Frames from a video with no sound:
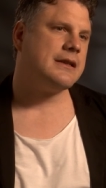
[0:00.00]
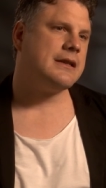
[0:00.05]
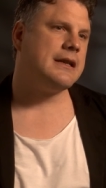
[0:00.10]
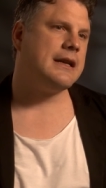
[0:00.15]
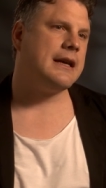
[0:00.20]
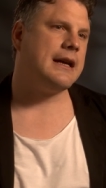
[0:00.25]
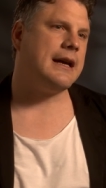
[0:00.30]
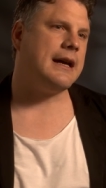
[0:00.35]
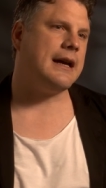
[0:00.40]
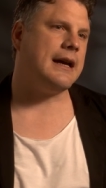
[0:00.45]

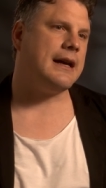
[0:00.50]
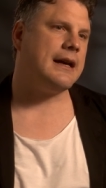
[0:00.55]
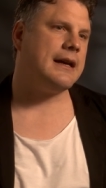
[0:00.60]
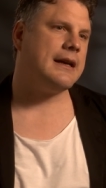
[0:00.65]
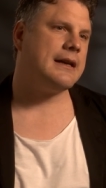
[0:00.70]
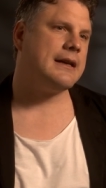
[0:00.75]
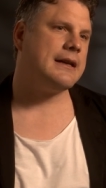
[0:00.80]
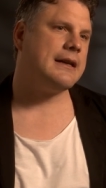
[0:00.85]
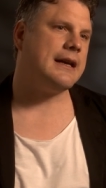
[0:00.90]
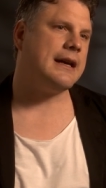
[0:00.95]
yeah.
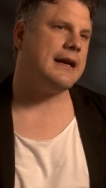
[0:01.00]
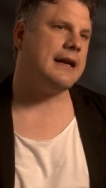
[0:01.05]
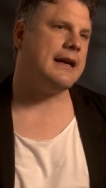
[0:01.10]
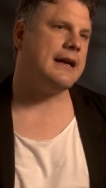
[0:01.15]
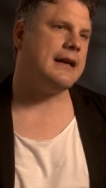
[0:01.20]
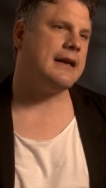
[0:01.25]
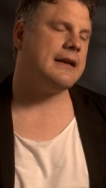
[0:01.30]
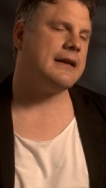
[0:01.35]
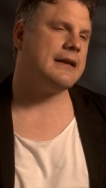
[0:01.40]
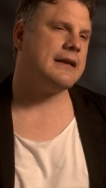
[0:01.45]
and, and able yeah,
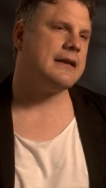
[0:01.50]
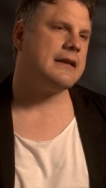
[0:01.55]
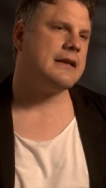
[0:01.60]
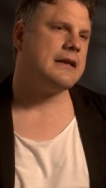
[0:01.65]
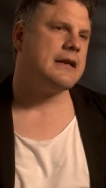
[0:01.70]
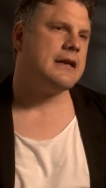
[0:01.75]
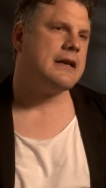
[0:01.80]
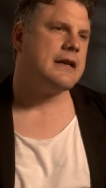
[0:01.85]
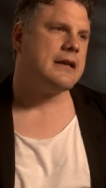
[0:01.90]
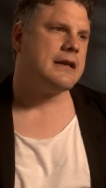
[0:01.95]
yeah.
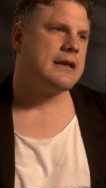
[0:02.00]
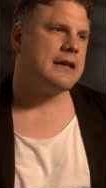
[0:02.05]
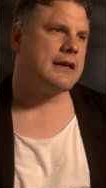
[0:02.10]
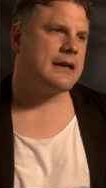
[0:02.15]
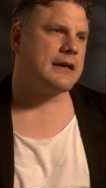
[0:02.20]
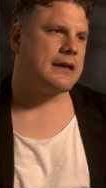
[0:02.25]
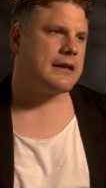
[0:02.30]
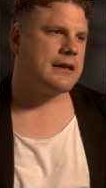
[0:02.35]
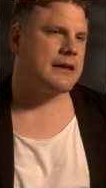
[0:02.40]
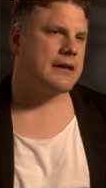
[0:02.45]
To, to use
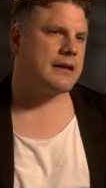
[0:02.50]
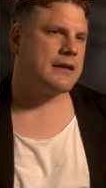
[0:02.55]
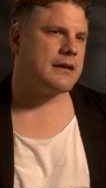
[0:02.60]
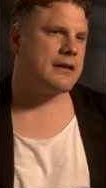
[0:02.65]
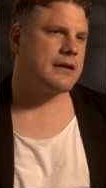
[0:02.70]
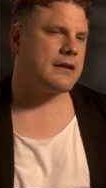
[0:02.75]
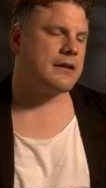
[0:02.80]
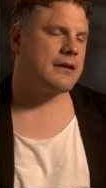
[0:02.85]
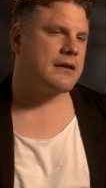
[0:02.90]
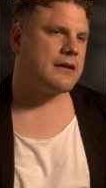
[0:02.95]
him. Why
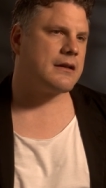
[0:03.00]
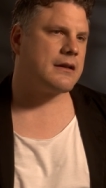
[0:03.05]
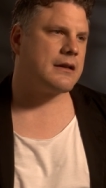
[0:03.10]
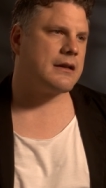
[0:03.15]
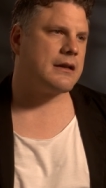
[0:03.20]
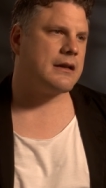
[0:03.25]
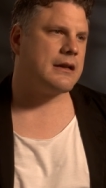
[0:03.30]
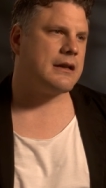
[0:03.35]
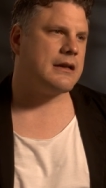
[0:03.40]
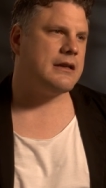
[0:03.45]
is it in, a,
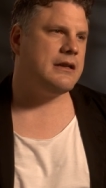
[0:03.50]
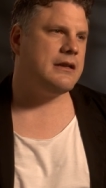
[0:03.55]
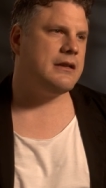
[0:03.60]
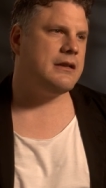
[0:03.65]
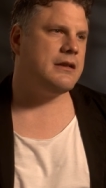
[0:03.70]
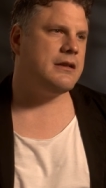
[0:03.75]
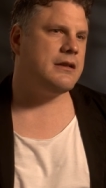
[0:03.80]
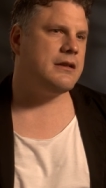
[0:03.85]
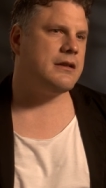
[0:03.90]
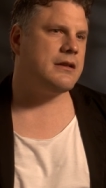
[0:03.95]
in an age
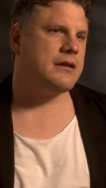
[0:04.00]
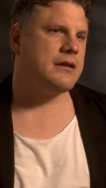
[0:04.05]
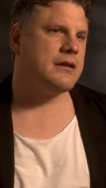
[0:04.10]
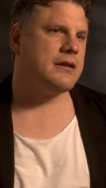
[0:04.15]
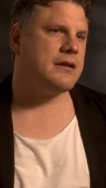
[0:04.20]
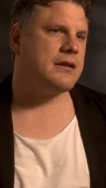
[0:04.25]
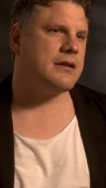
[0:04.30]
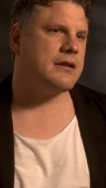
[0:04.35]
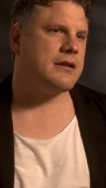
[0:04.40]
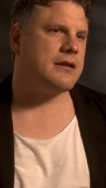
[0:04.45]
of kind of
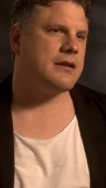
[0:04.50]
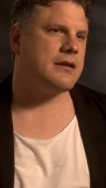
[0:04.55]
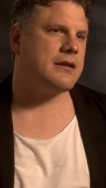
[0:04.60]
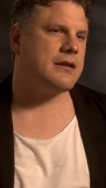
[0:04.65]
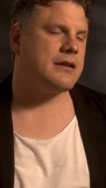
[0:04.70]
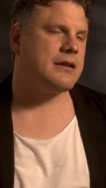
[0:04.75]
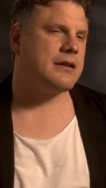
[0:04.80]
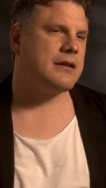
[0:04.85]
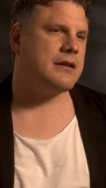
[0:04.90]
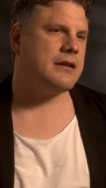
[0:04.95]
special
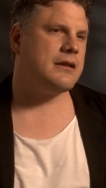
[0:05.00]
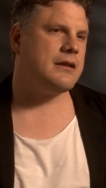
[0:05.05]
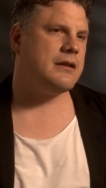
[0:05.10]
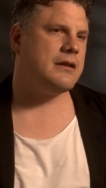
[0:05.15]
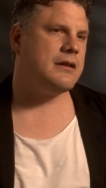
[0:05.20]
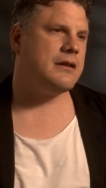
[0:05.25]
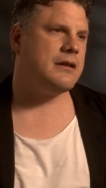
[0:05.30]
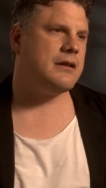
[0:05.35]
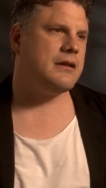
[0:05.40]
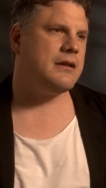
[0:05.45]
effects that you
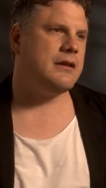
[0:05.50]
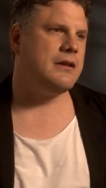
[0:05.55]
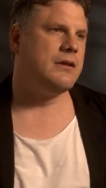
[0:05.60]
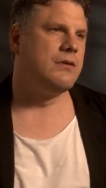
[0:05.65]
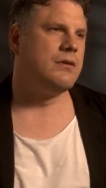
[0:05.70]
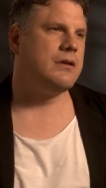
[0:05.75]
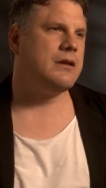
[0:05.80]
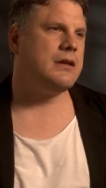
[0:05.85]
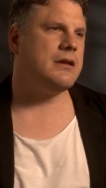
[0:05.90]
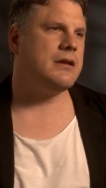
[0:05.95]
are so you,
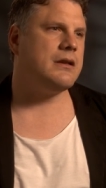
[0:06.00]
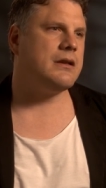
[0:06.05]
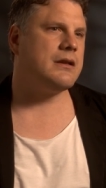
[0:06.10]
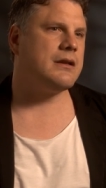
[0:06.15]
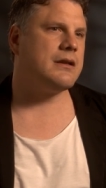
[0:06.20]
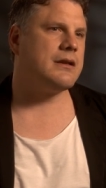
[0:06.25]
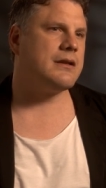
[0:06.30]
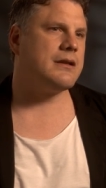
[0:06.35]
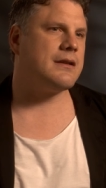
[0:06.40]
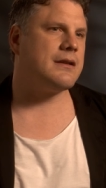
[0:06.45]
drawn to
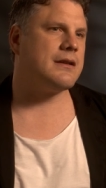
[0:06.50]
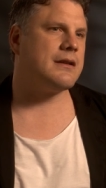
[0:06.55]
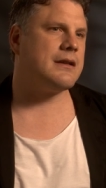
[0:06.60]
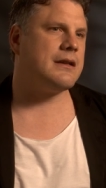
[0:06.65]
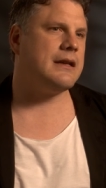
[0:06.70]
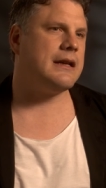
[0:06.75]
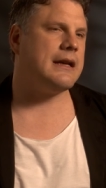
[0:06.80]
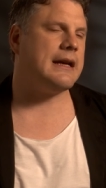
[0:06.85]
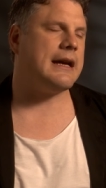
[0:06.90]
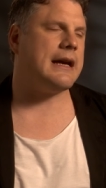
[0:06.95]
physical
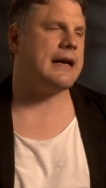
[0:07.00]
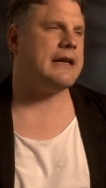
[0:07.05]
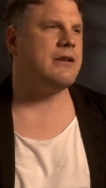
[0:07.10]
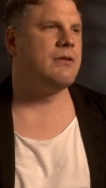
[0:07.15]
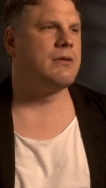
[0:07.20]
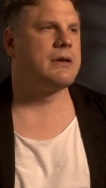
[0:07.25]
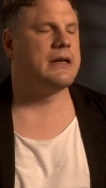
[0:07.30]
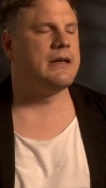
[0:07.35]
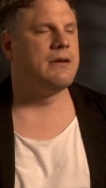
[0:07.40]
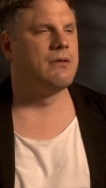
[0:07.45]
yeah,
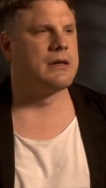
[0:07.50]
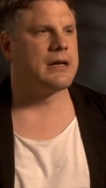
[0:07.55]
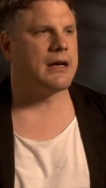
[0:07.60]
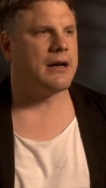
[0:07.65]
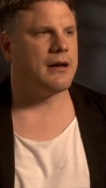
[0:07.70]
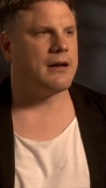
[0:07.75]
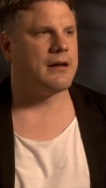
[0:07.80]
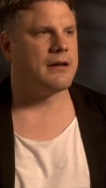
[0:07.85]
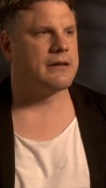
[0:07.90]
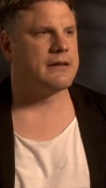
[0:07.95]
you, monsters? Yeah, you
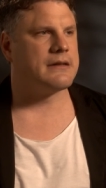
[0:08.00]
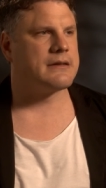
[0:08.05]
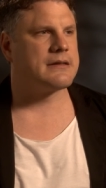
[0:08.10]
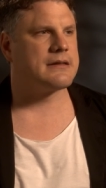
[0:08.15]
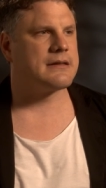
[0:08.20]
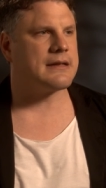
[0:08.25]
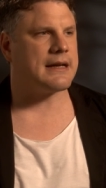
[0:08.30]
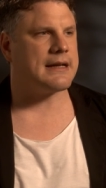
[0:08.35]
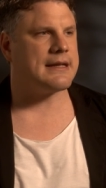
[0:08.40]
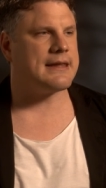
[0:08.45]
can't.
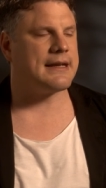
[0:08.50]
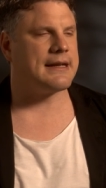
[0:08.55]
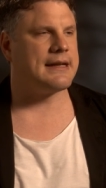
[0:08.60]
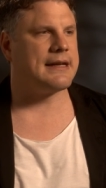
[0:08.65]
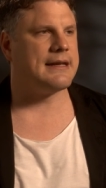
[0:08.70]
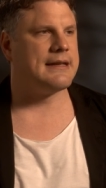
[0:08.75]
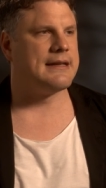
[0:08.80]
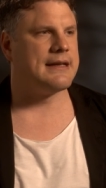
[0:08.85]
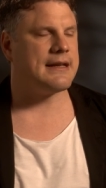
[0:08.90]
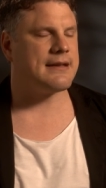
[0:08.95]
I think
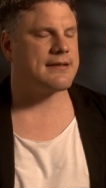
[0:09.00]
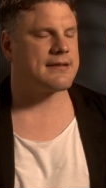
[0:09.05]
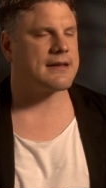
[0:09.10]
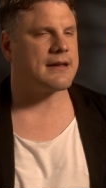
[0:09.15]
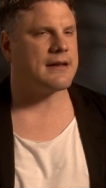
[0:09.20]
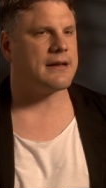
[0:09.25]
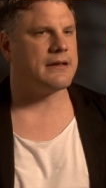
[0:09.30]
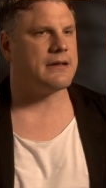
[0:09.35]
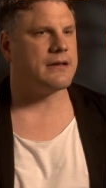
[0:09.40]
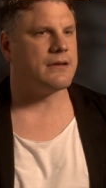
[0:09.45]
in this
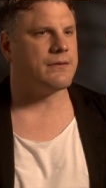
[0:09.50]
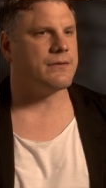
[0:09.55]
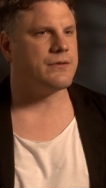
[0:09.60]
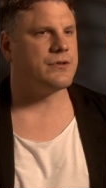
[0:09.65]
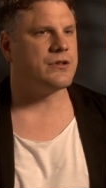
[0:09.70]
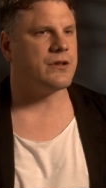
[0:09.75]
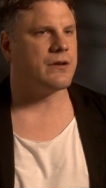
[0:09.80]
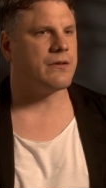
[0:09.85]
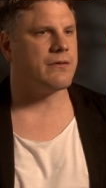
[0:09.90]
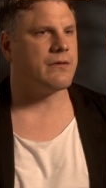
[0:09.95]
kind of
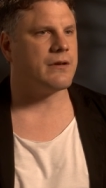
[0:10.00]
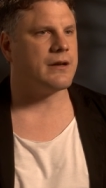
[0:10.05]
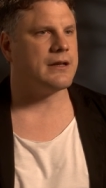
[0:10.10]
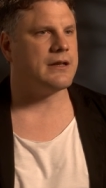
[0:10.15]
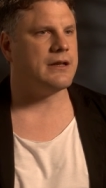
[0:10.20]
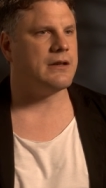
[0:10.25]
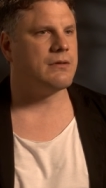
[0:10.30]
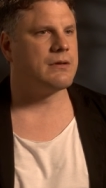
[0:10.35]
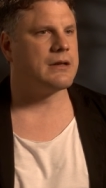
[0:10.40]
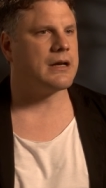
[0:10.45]
genre,
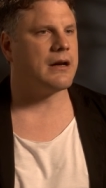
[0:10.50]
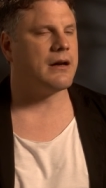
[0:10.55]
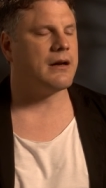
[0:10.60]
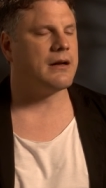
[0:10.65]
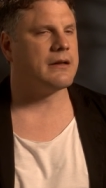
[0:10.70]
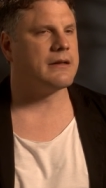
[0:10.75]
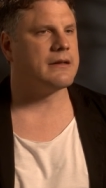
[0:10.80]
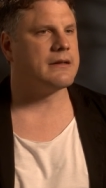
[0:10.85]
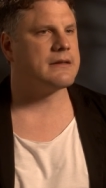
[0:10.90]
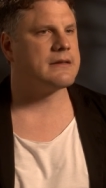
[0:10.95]
you
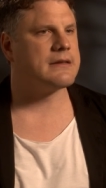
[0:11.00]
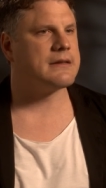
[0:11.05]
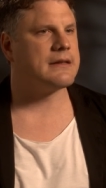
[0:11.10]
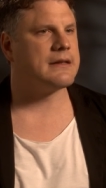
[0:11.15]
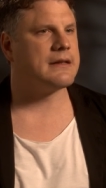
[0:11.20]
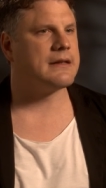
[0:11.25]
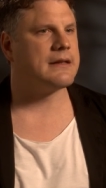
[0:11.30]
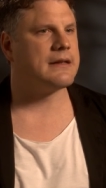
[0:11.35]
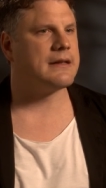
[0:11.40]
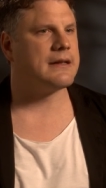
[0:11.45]
can't.
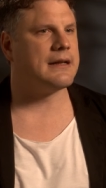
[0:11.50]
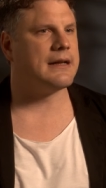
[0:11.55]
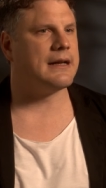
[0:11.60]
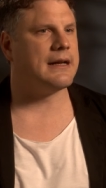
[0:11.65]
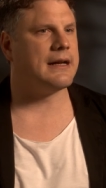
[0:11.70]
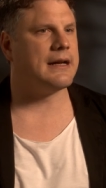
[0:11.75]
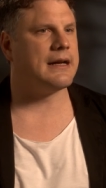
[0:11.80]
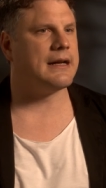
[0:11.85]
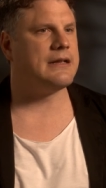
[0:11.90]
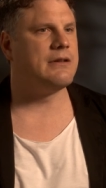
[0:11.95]

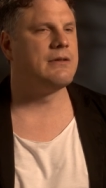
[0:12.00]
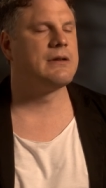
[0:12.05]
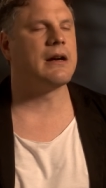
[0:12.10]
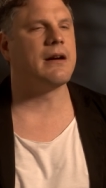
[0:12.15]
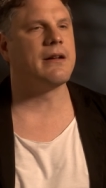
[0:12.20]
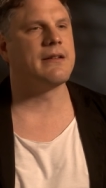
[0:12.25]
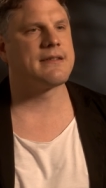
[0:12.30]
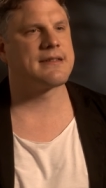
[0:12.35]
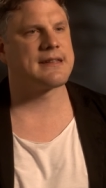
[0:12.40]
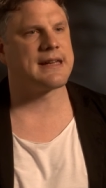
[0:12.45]
You
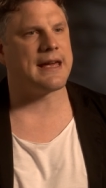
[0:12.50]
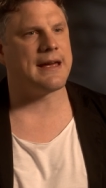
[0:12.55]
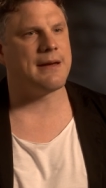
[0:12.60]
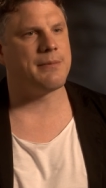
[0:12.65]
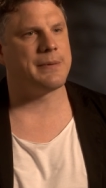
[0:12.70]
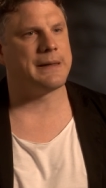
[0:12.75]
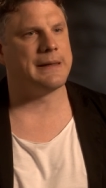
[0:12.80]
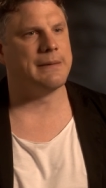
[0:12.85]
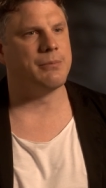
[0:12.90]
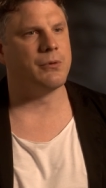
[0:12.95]
can't scare
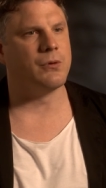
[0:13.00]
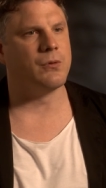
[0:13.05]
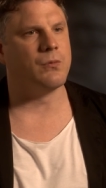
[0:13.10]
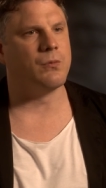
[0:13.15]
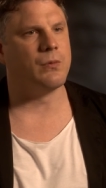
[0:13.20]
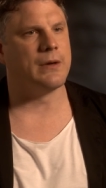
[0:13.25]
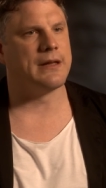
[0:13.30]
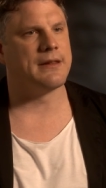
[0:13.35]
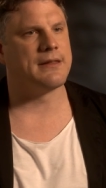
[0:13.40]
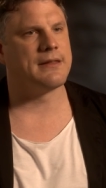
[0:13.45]
people
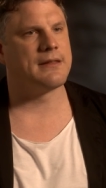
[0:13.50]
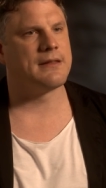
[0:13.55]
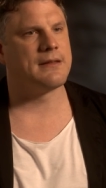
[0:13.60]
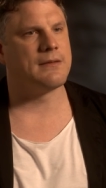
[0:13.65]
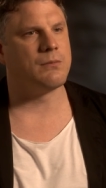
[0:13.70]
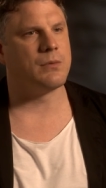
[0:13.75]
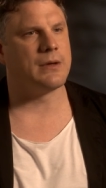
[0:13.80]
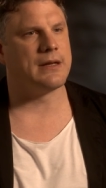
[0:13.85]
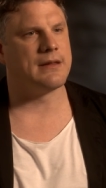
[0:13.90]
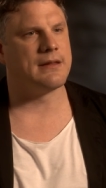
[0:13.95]
with.
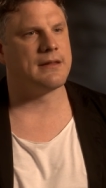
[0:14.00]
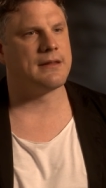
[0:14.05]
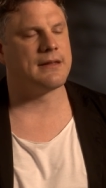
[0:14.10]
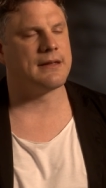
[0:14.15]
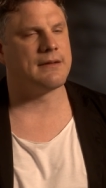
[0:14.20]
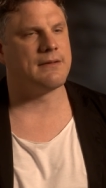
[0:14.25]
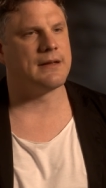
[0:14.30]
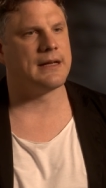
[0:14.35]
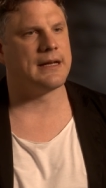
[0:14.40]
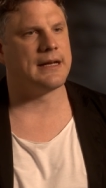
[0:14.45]
with
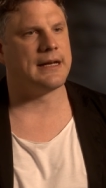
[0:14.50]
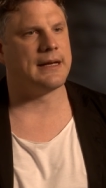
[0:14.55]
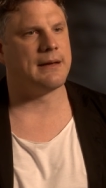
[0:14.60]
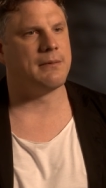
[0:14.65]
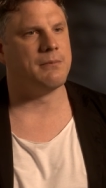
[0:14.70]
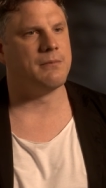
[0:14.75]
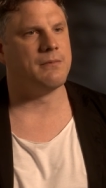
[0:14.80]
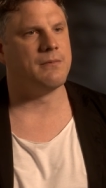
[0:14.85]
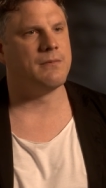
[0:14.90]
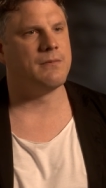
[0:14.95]

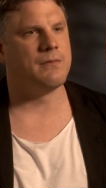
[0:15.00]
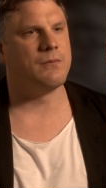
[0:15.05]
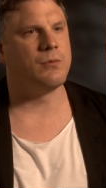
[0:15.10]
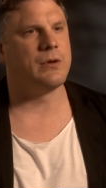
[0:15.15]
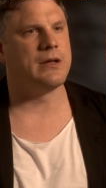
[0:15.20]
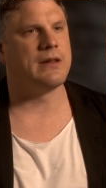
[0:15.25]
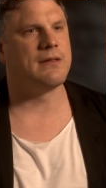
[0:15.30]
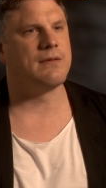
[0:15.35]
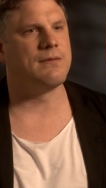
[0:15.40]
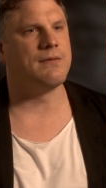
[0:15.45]
um, with